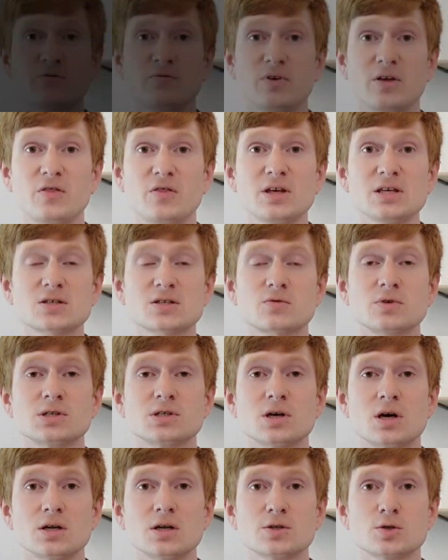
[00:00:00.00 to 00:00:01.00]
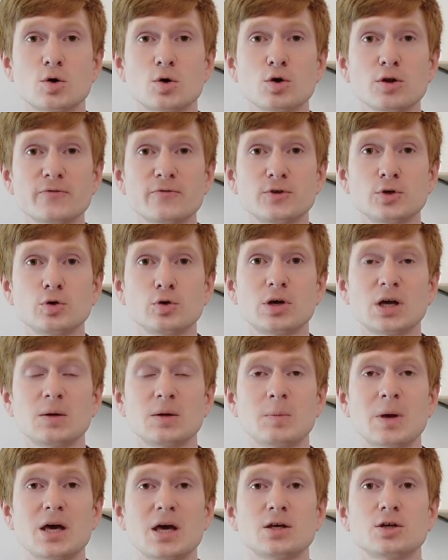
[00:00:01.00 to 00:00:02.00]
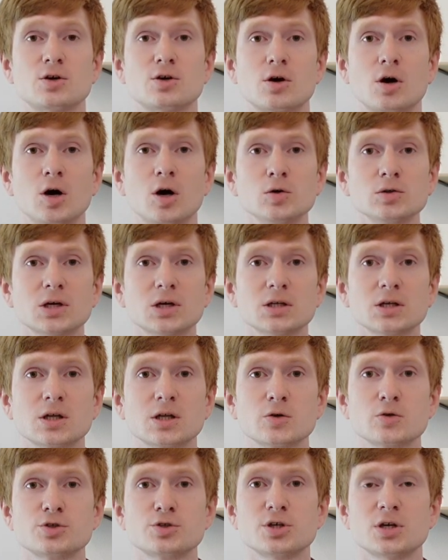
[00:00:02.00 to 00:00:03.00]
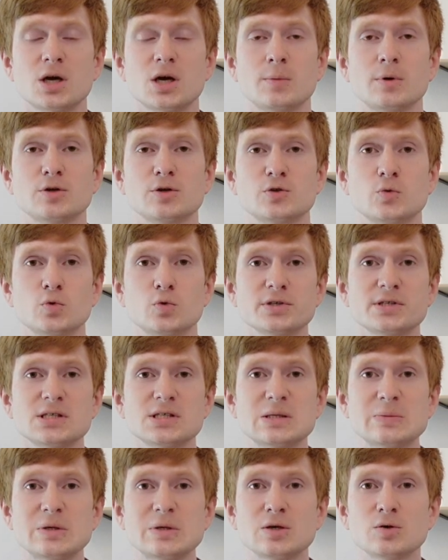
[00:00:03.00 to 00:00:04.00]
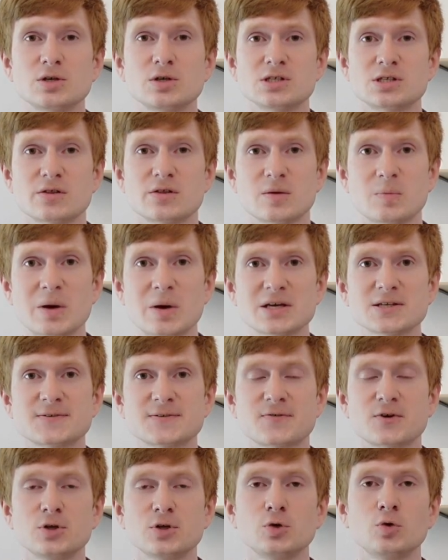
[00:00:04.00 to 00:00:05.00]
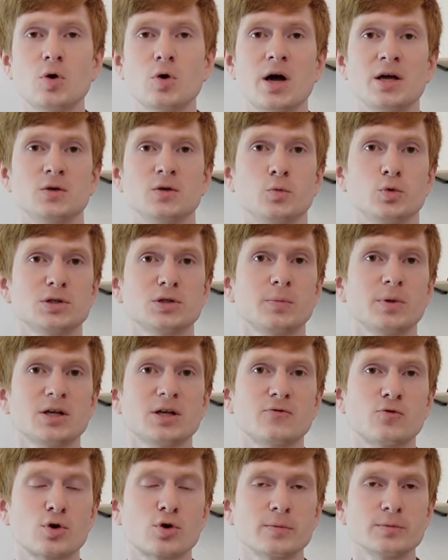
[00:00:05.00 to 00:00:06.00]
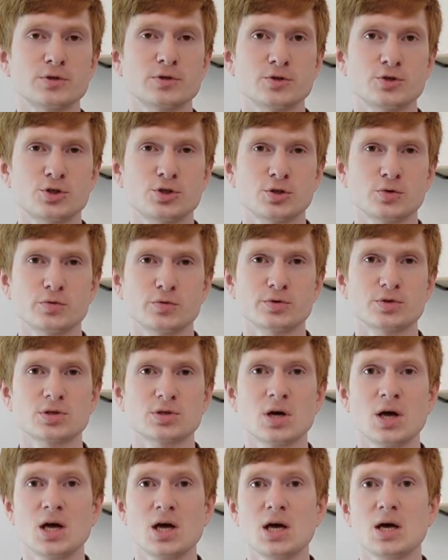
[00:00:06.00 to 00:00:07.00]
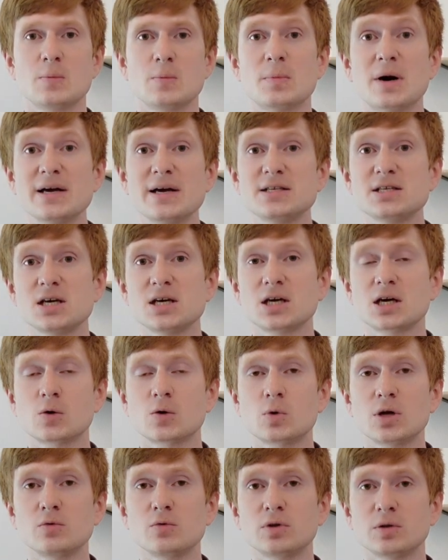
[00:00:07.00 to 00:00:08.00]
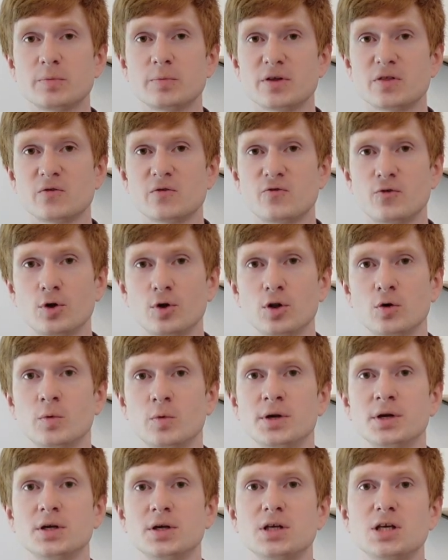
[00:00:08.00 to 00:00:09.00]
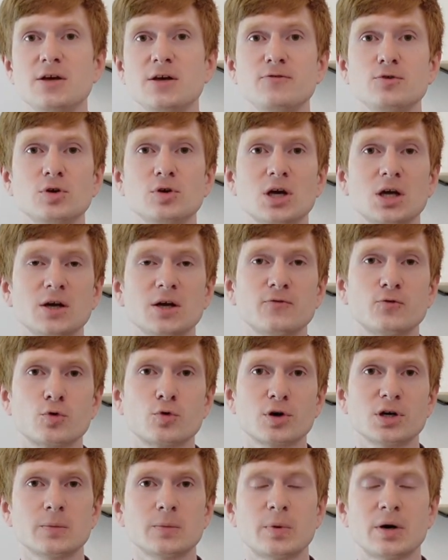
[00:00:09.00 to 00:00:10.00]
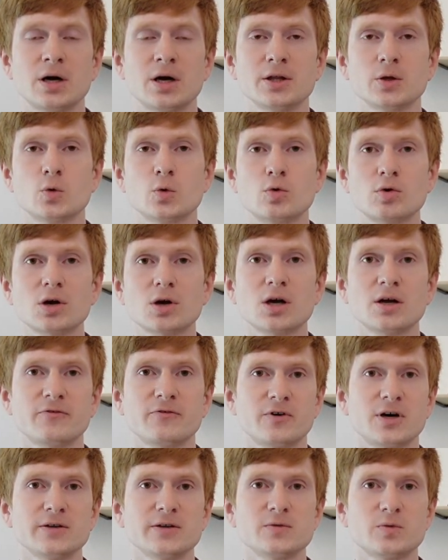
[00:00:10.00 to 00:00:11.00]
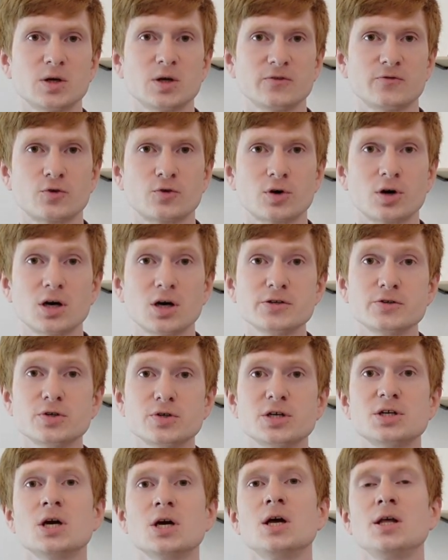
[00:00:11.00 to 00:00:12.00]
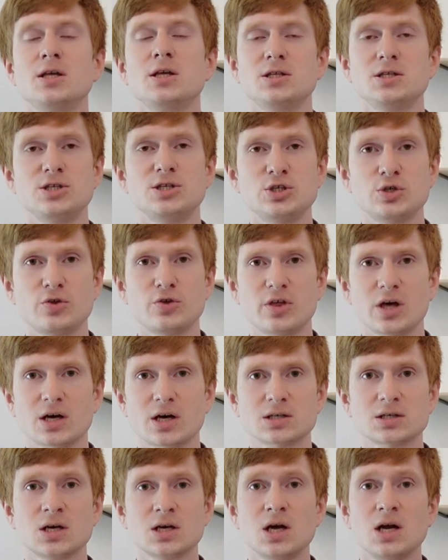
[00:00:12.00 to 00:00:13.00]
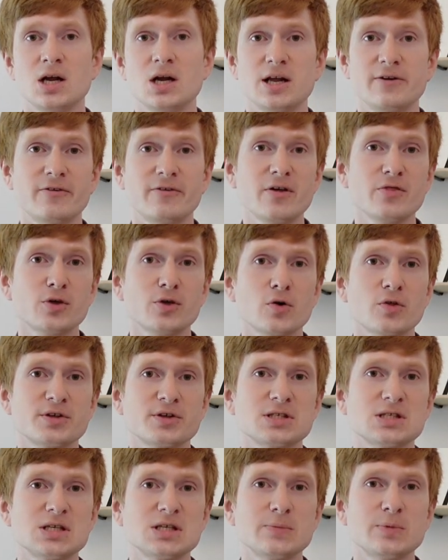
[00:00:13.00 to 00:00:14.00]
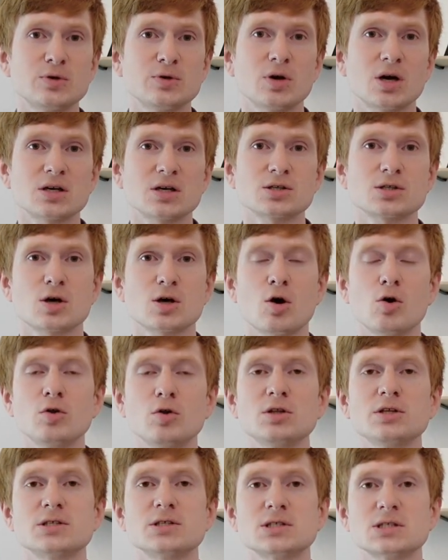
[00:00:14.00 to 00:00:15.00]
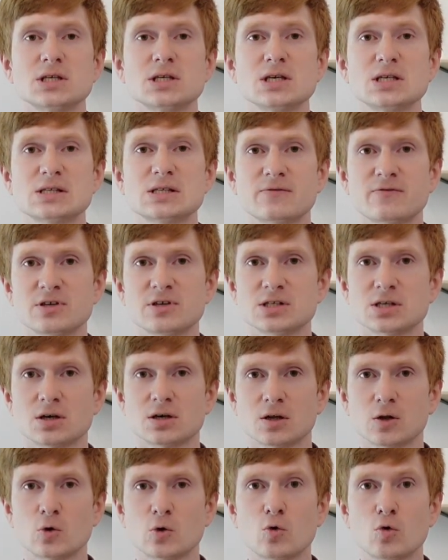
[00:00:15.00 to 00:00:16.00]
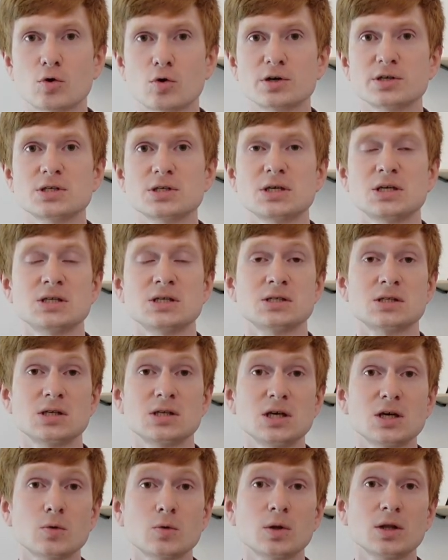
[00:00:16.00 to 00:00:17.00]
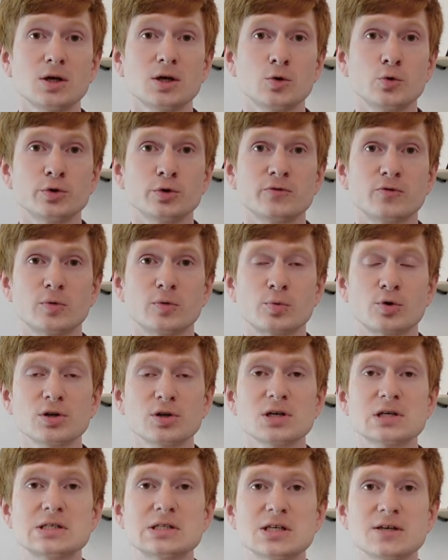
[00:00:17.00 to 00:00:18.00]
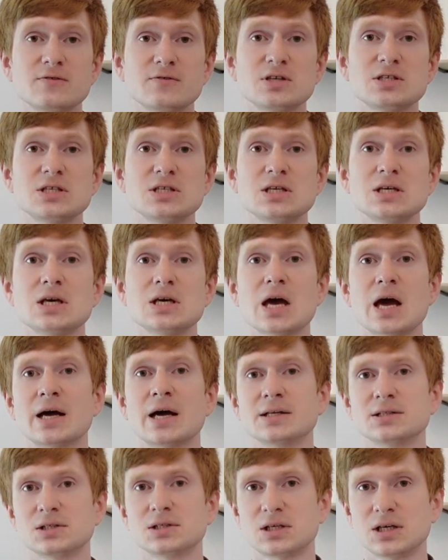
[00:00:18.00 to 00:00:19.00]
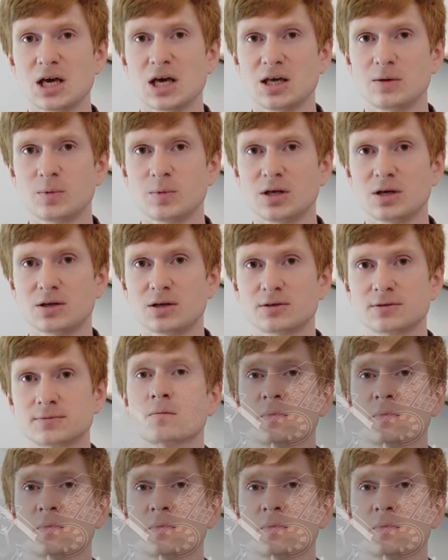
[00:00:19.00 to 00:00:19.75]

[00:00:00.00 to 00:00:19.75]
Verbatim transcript: With these results, all of you can make your own conclusion about what CPU is the best for you and what platform to choose. My takeaway will be the following. If you can afford buying Core i5-12400, do that. Even though the CPU has only 6 physical cores, it is equally good for productivity and gaming.